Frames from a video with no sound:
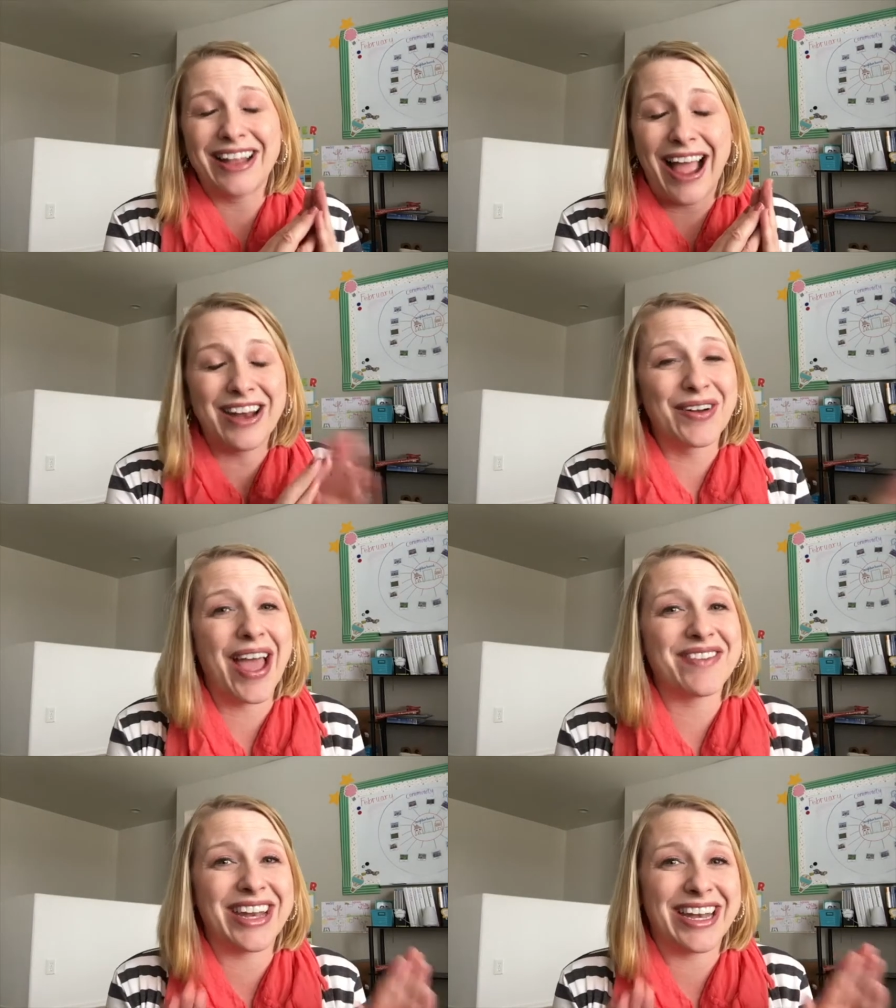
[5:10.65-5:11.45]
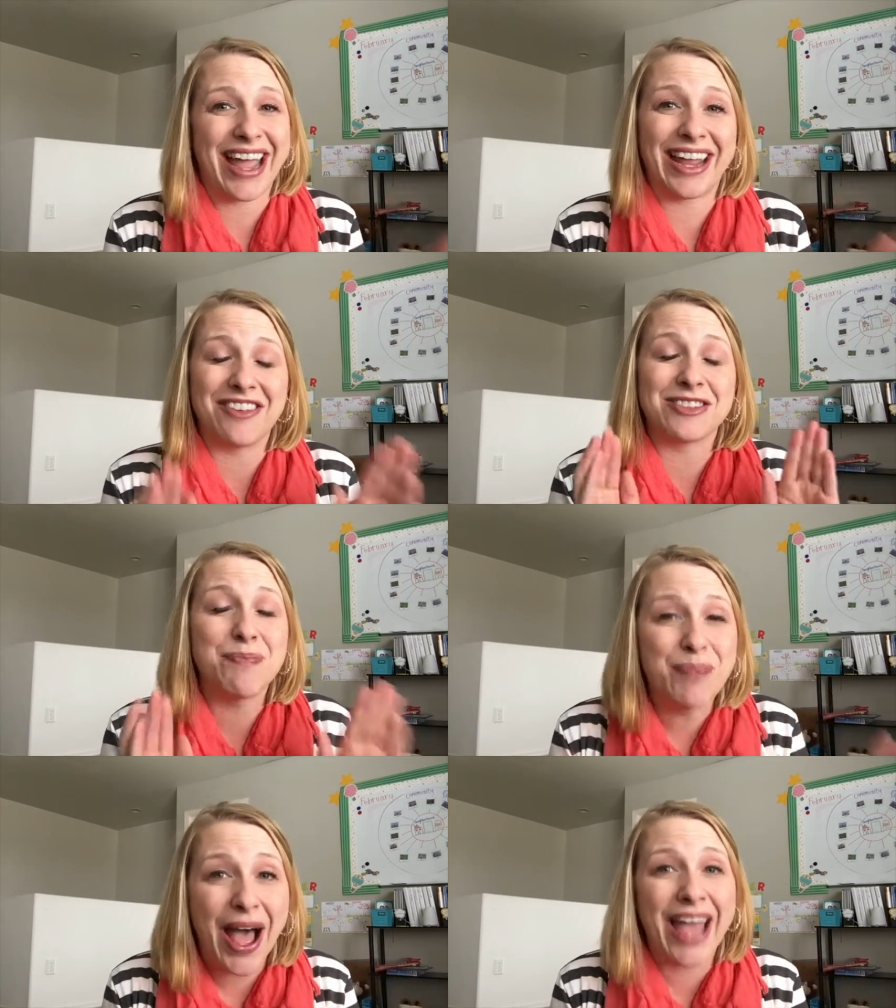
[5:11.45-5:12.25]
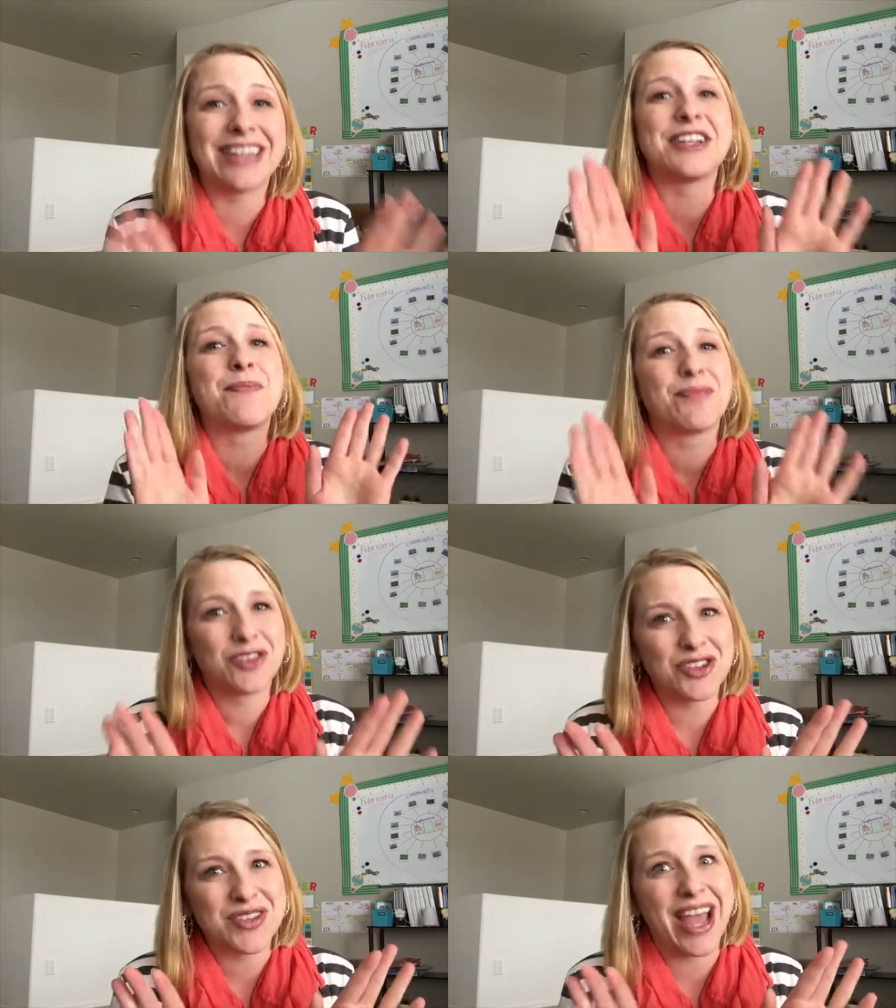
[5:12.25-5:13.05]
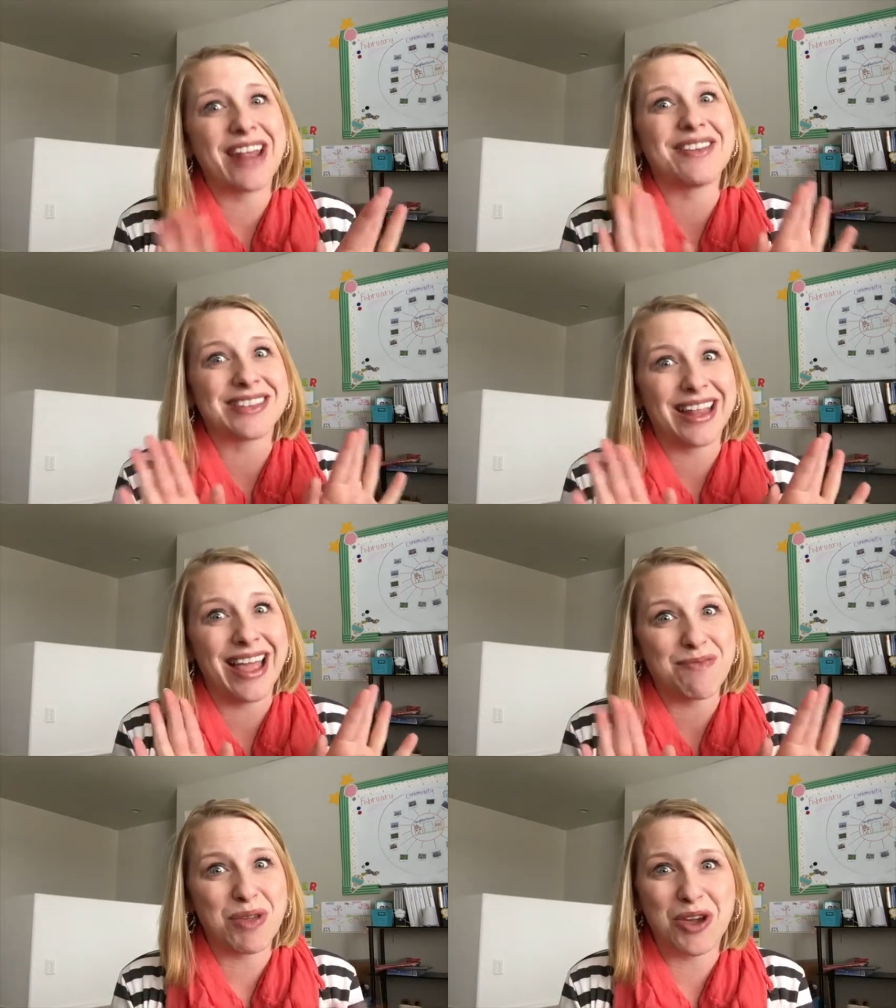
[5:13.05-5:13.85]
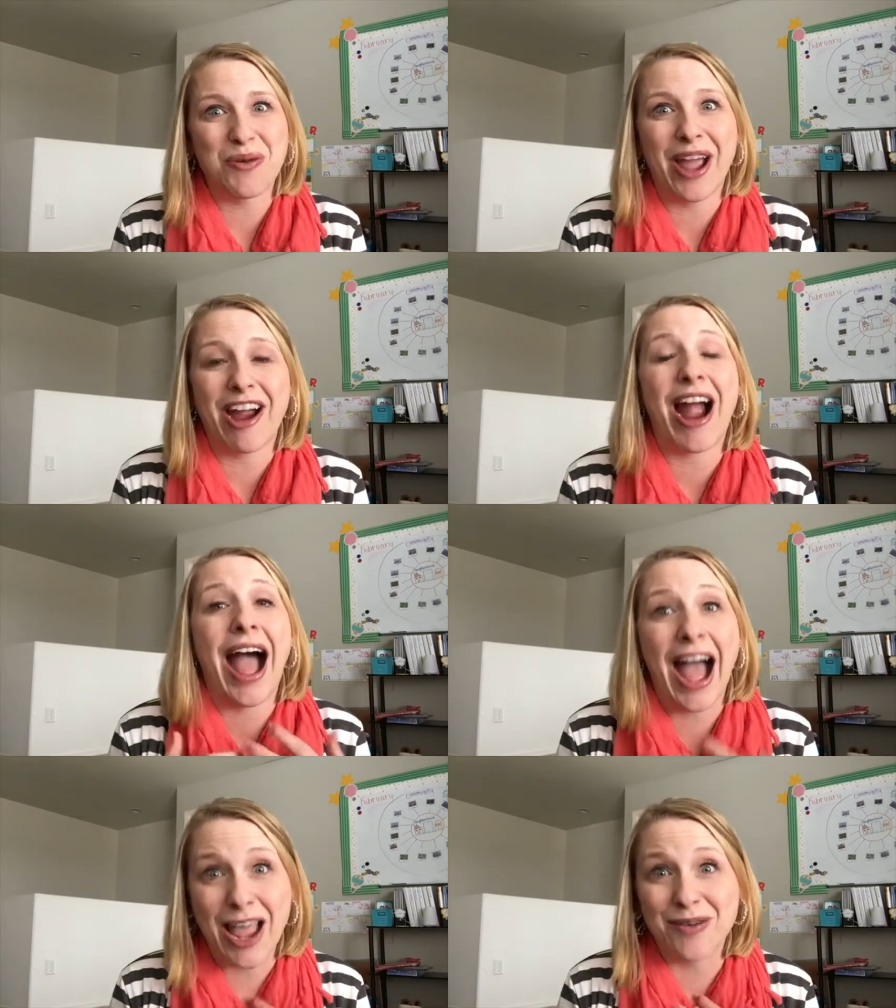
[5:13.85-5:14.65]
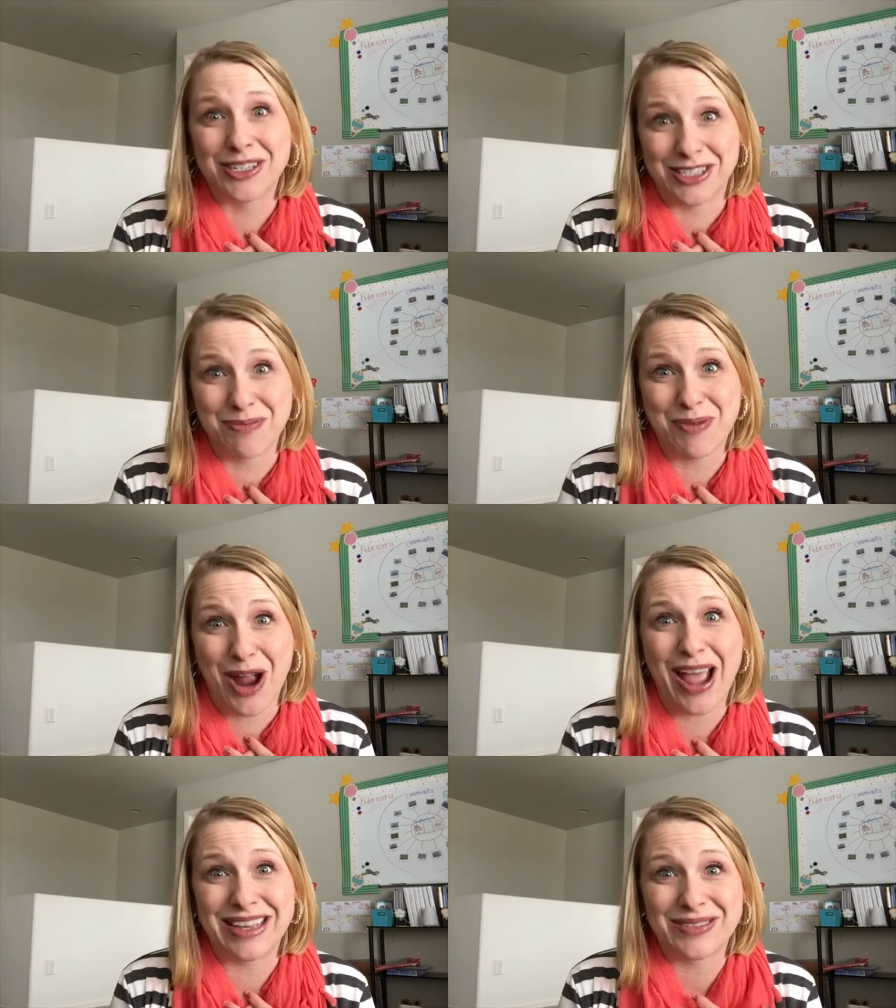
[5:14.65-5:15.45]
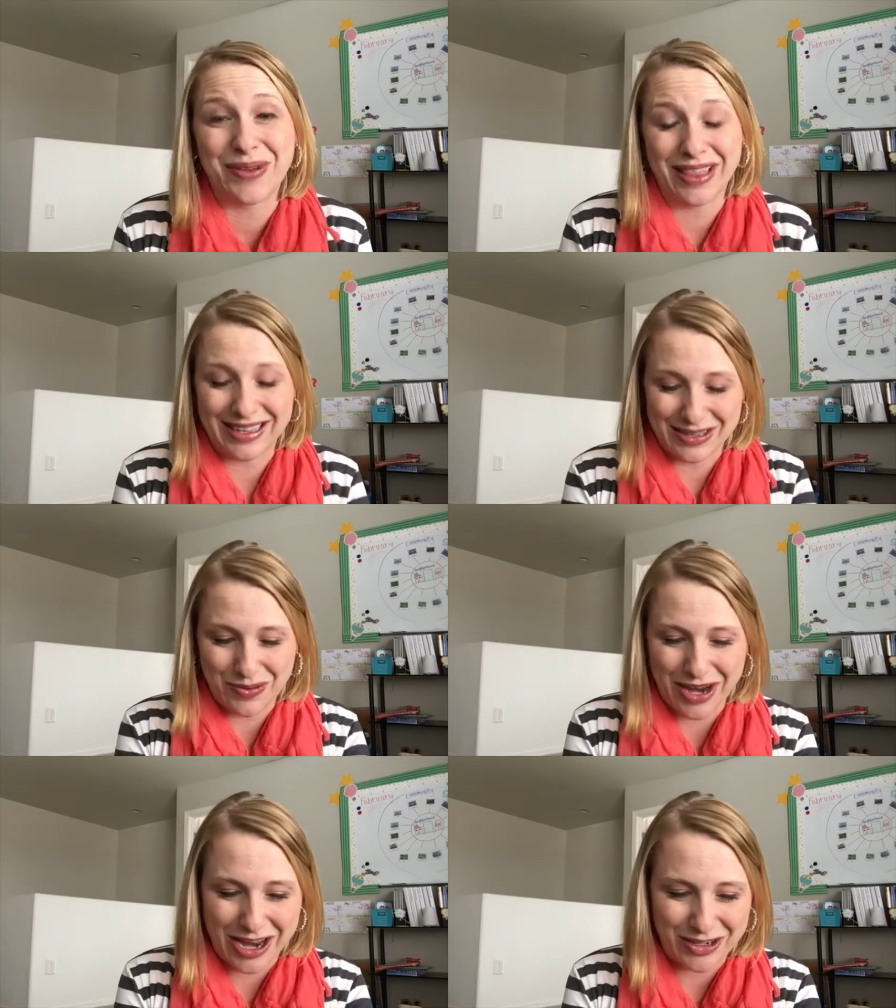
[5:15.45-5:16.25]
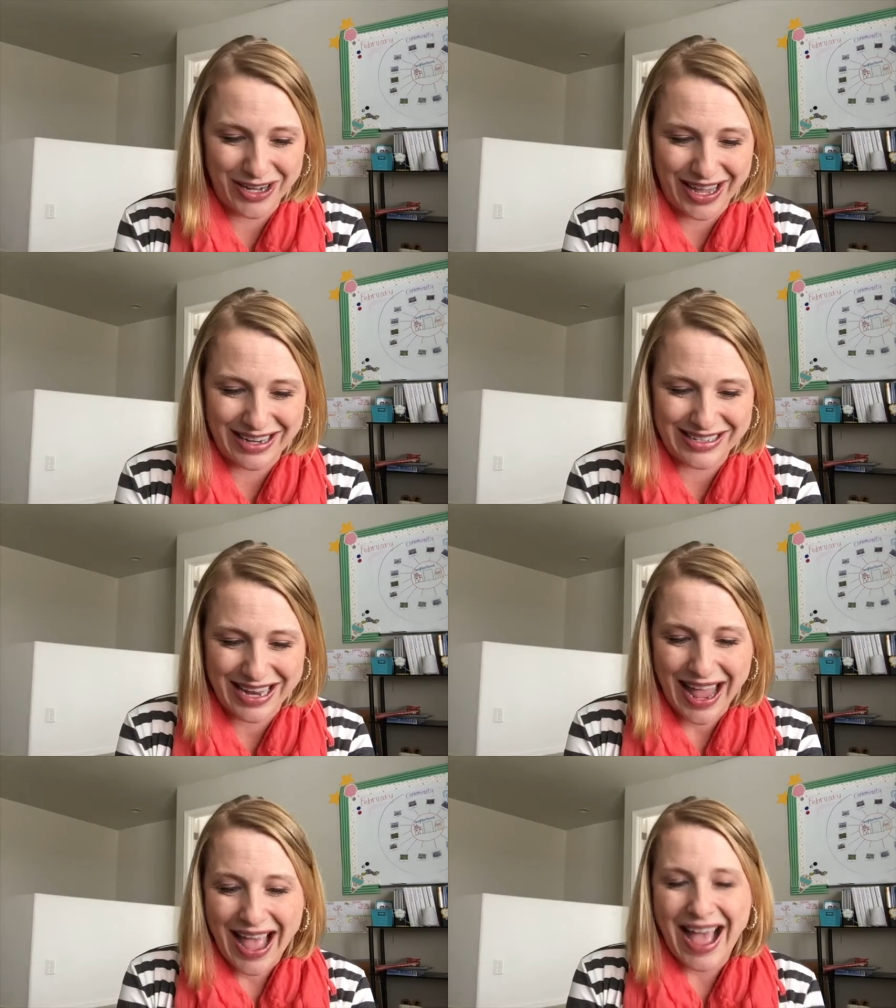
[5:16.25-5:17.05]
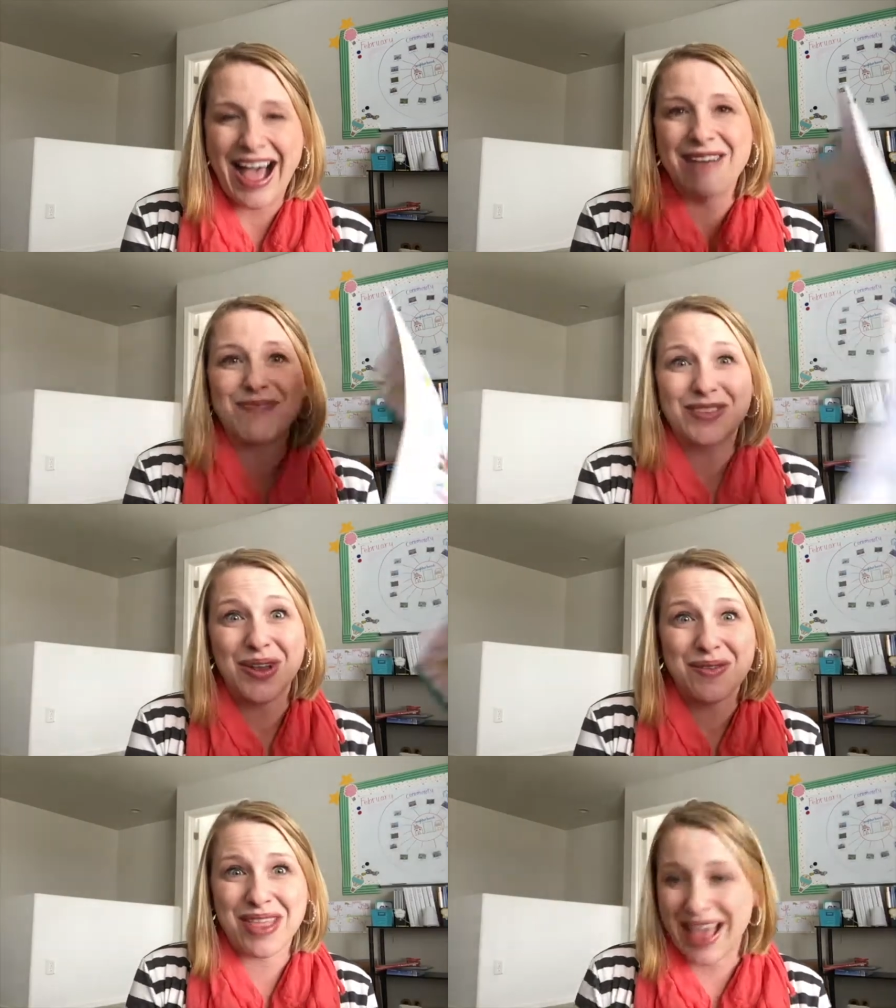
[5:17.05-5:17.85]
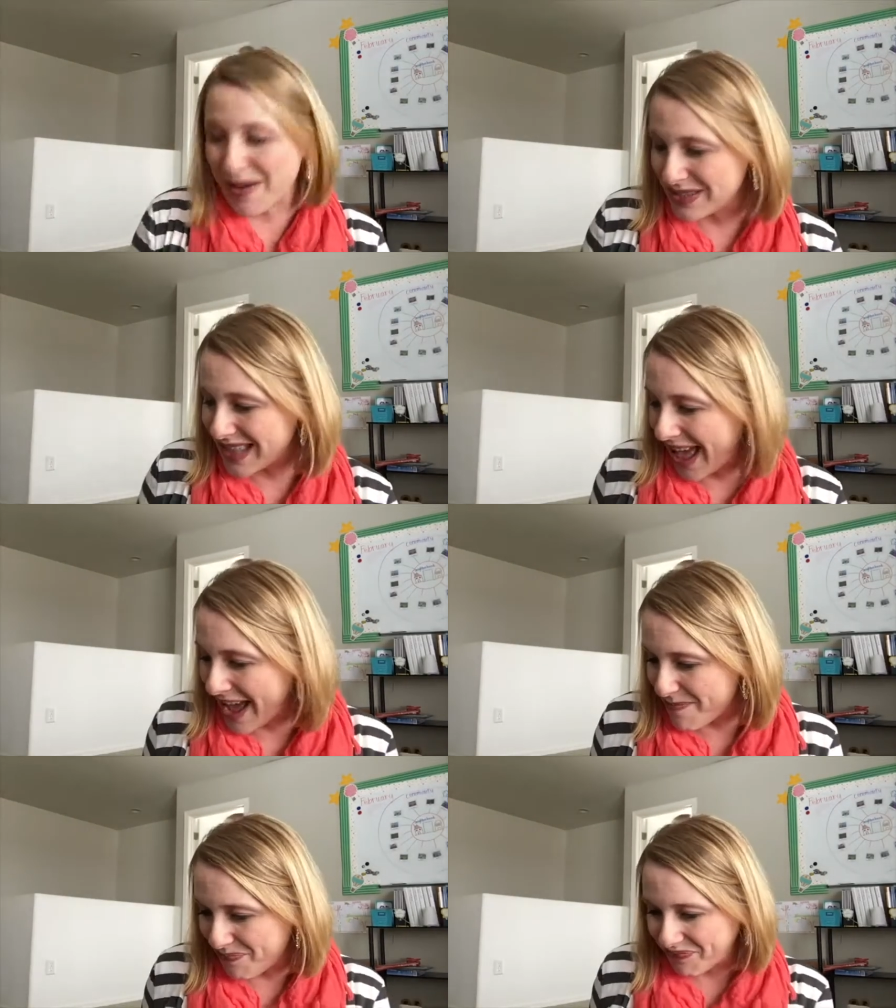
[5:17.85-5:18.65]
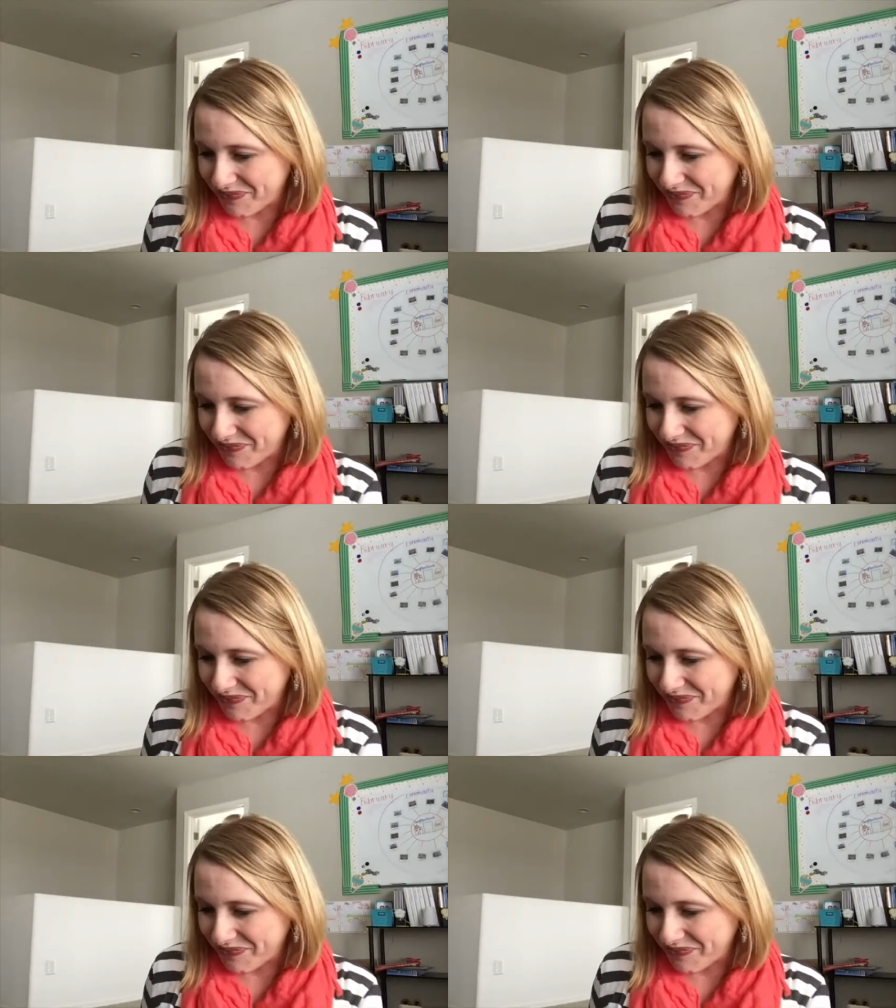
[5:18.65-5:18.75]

I don't have any negatives, but just kind of as a like, be aware, I was surprised when lesson 100 hit. So anyway, that was that.